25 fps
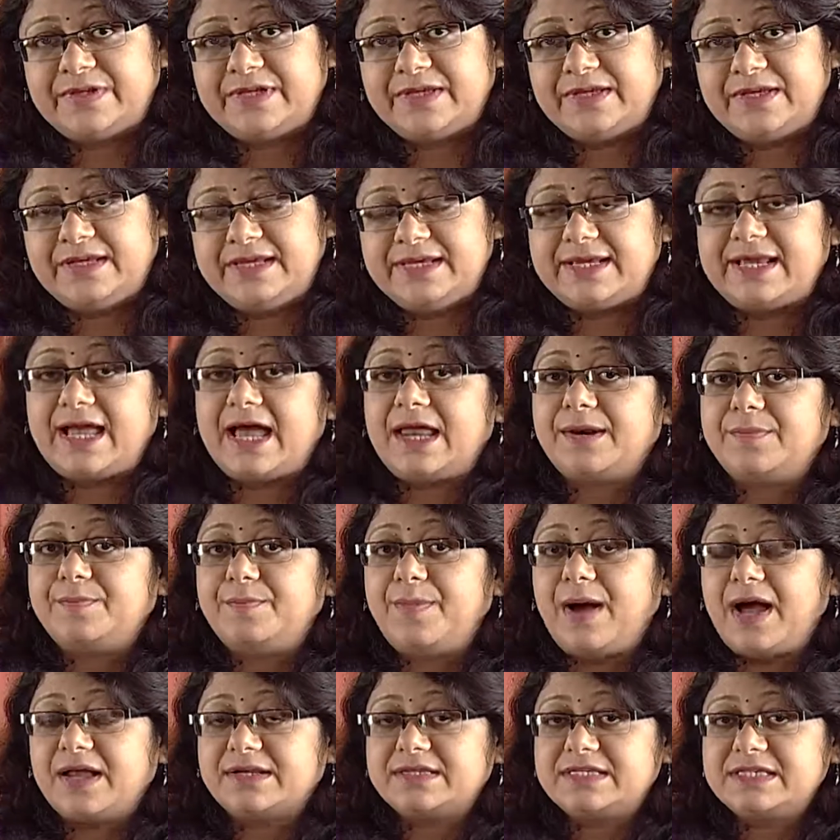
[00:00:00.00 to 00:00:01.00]
He can
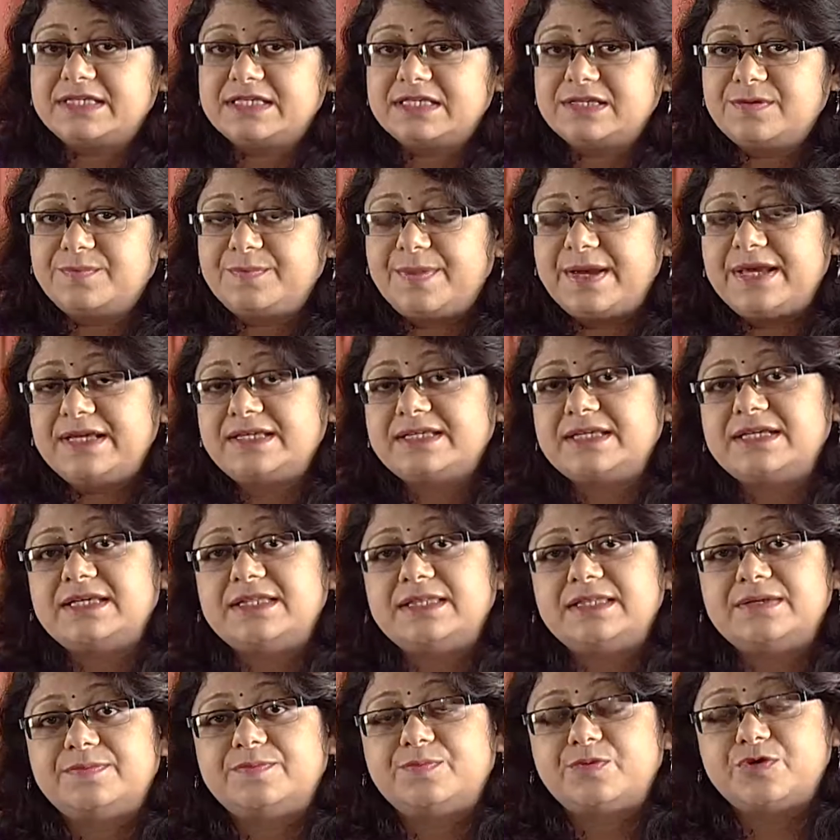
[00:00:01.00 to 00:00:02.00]
participate in
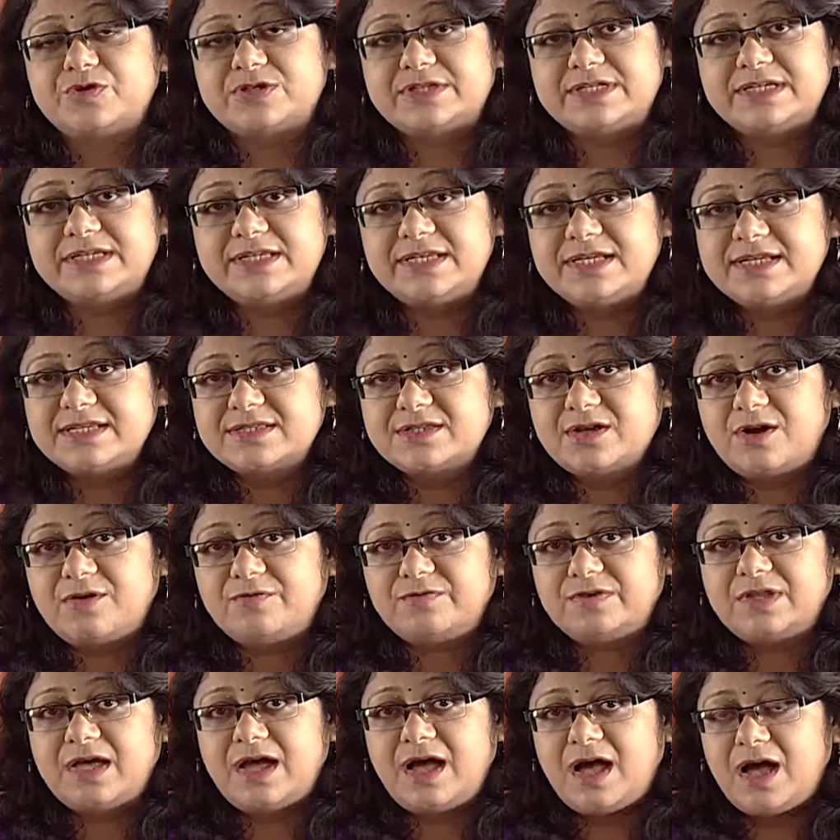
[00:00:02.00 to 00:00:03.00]
the proceedings
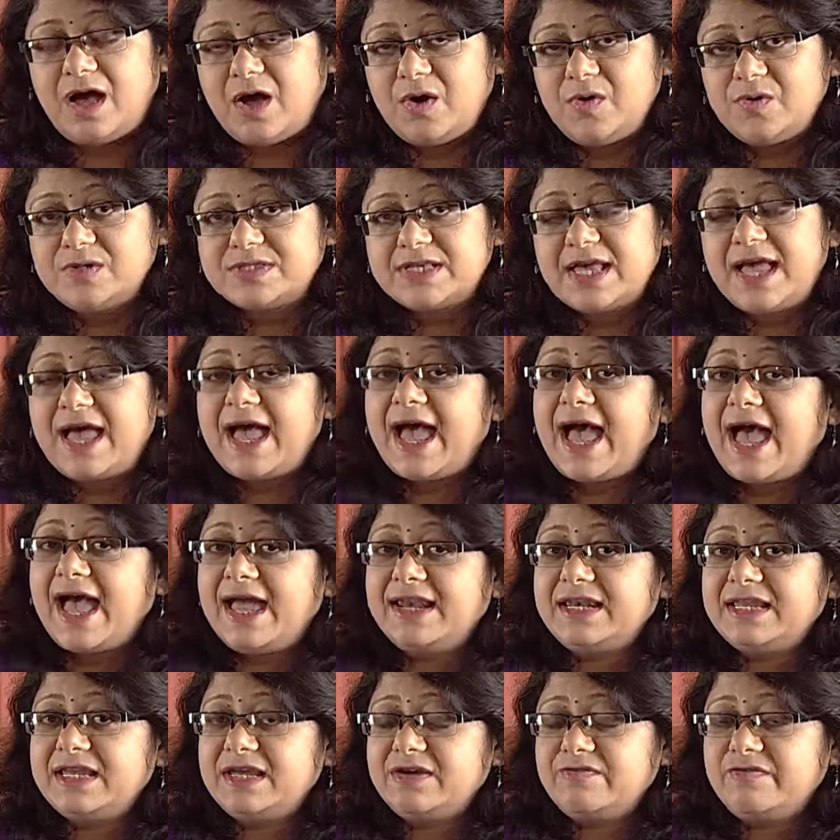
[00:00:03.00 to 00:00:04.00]
of the House
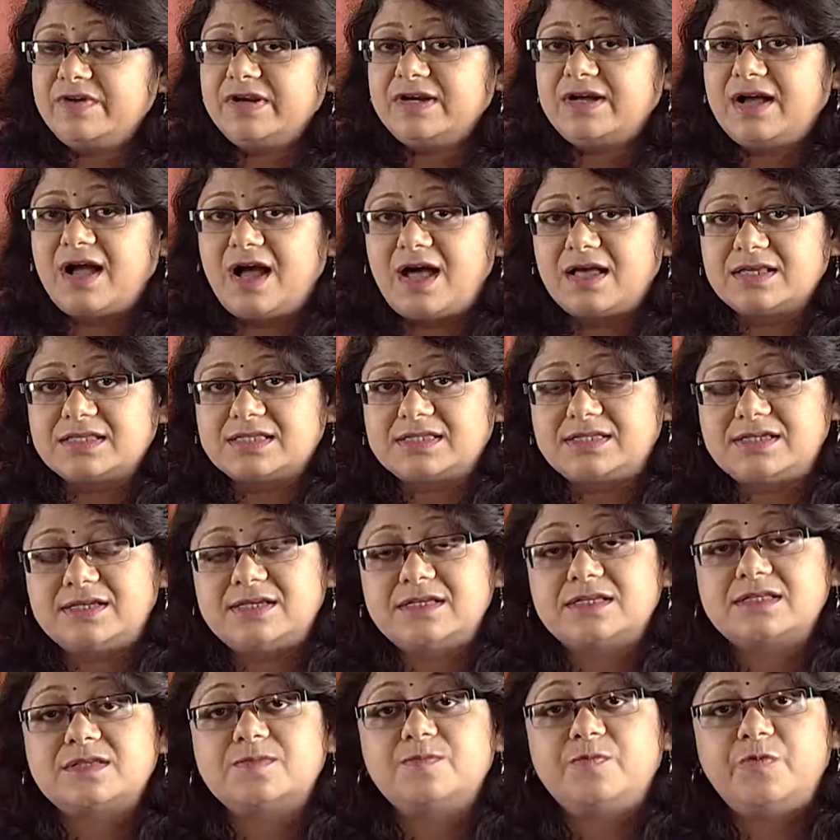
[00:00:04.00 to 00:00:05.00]
and even cast
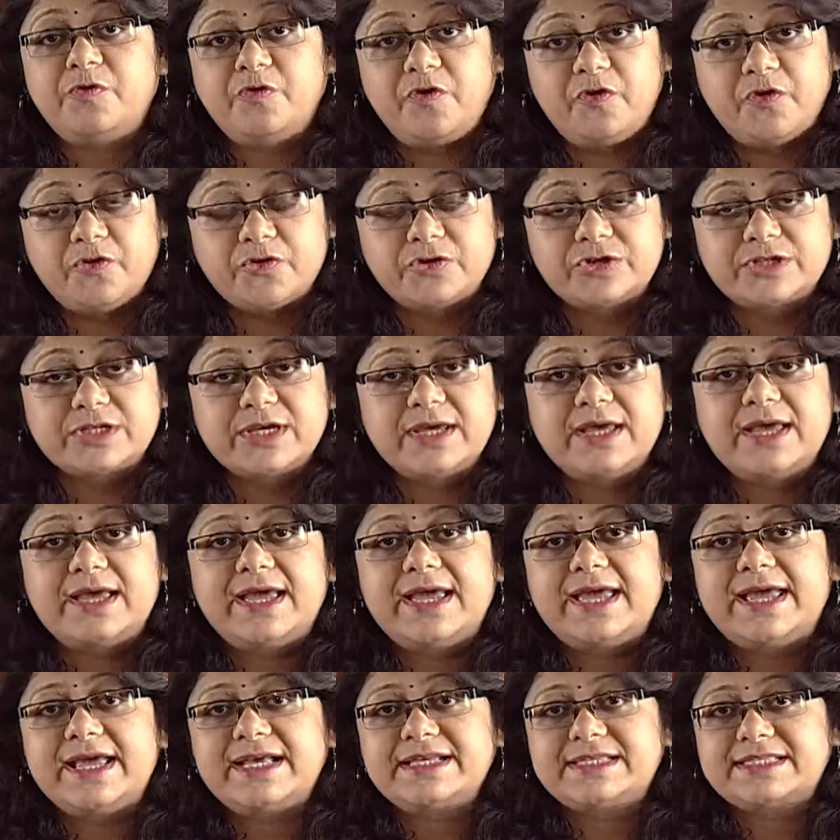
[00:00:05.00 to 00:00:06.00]
his vote,
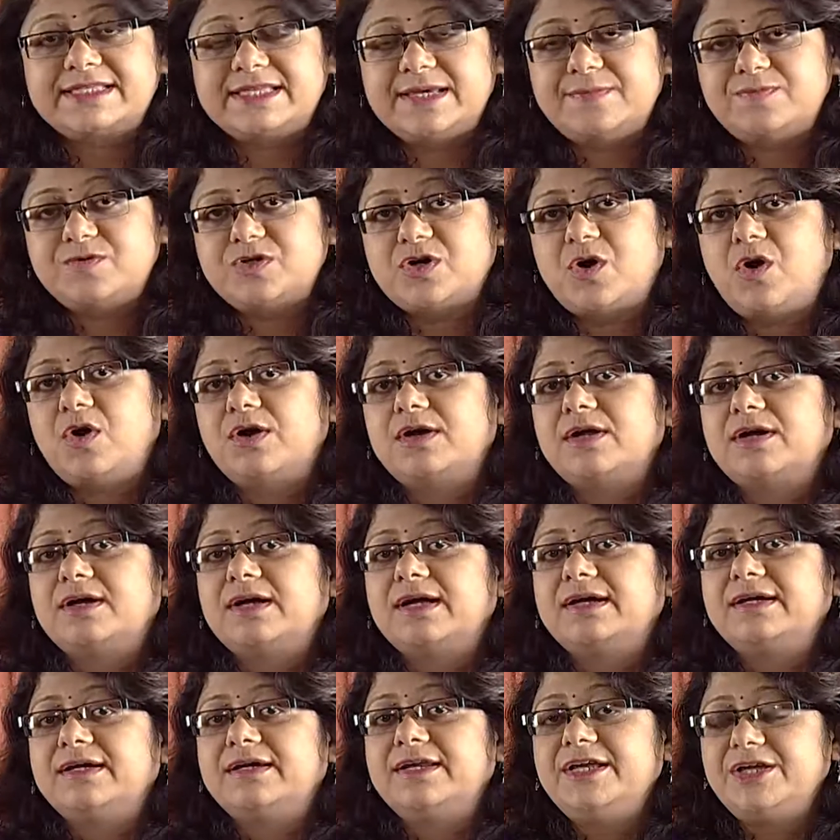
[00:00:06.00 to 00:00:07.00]
except on a
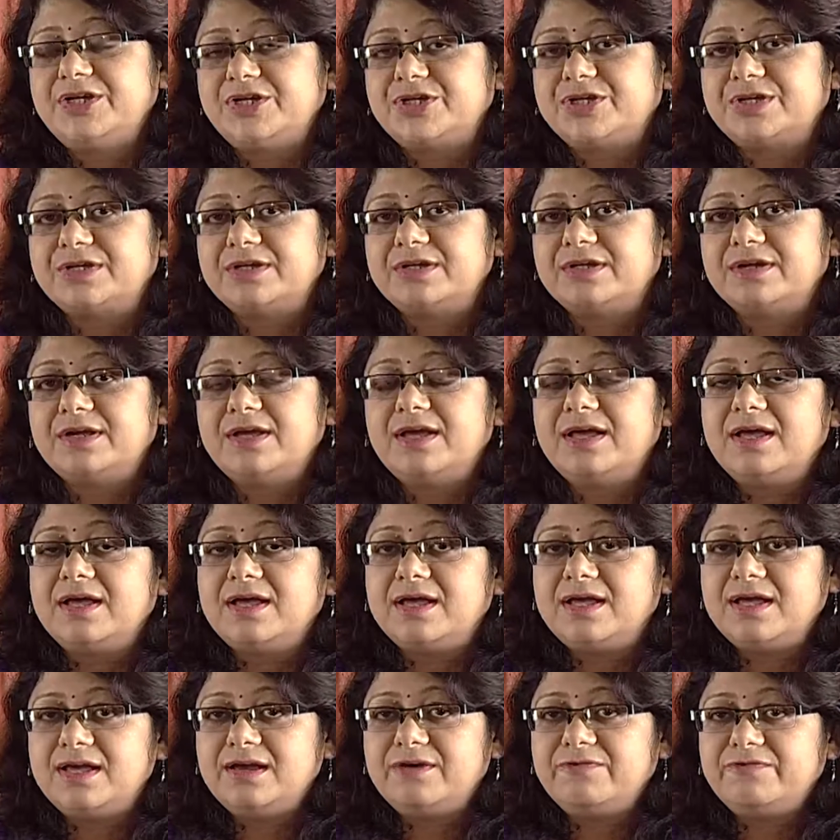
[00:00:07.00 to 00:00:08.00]
condition
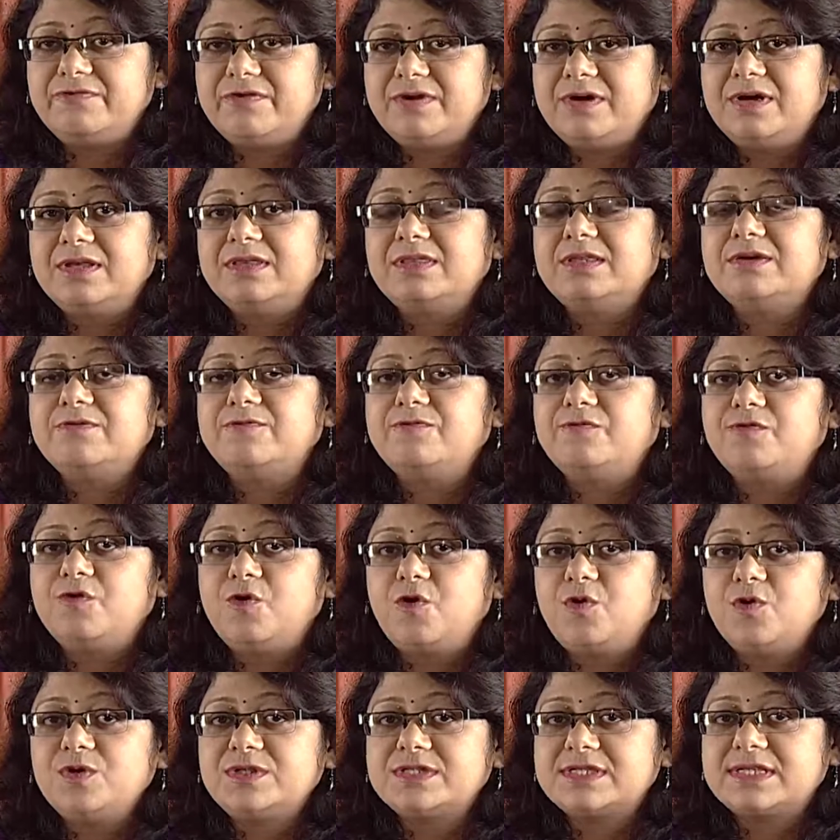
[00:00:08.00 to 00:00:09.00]
if the
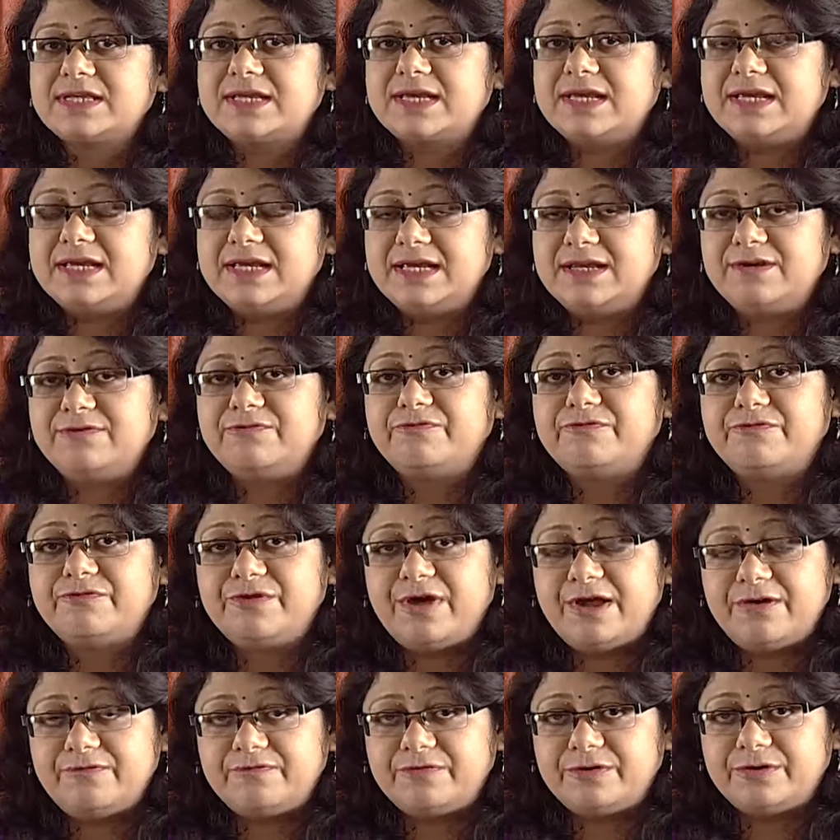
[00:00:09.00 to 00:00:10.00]
votes in
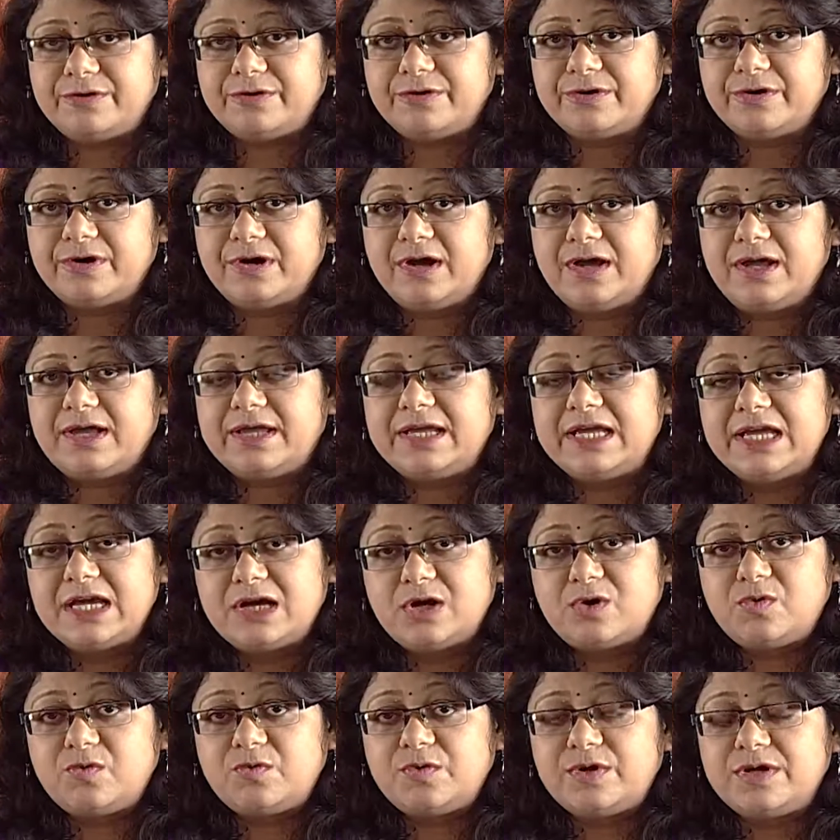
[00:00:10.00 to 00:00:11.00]
favor
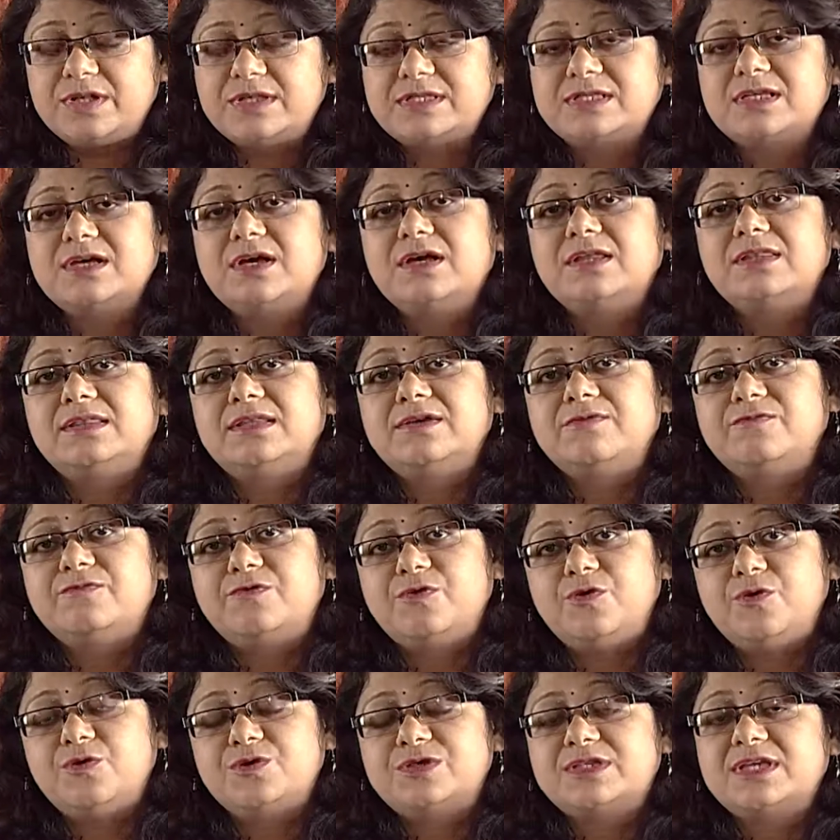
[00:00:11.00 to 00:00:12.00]
equals the
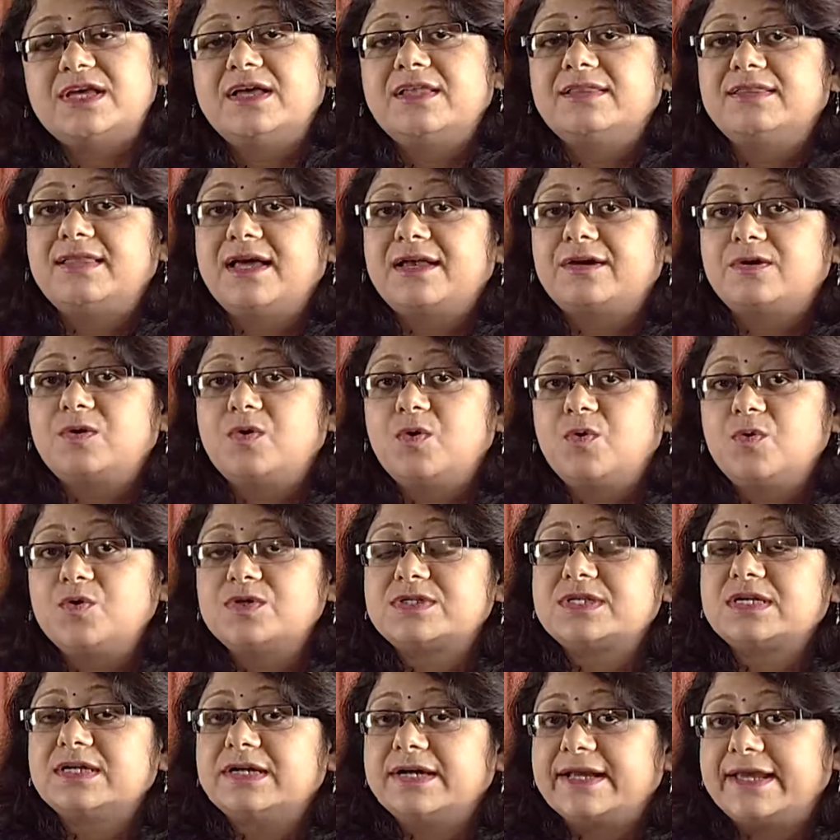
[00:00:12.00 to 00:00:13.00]
votes that
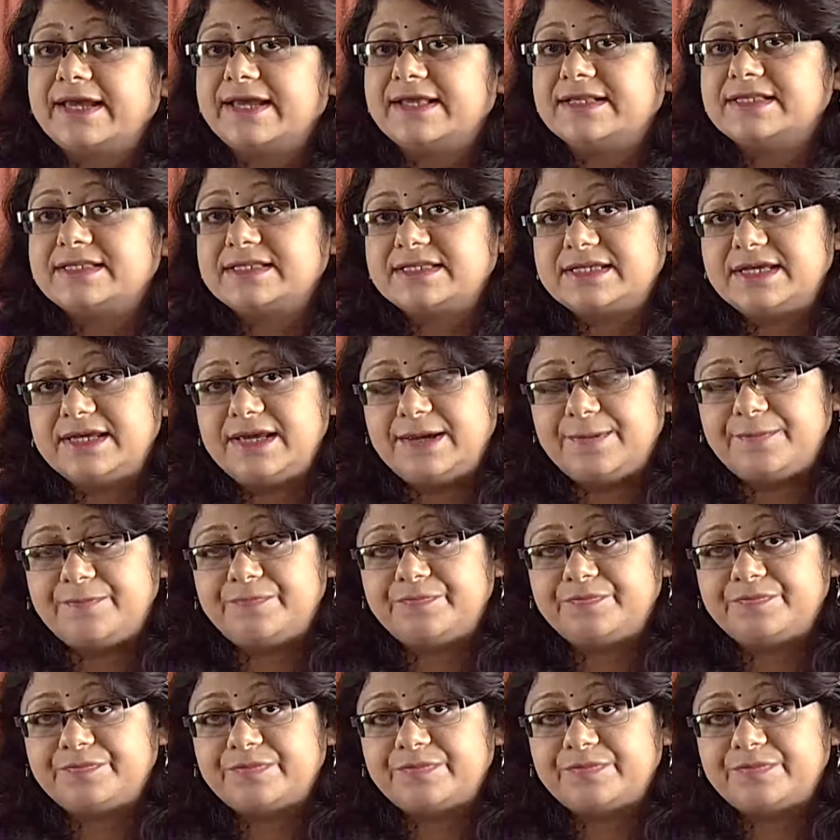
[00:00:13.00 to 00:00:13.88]
goes against him.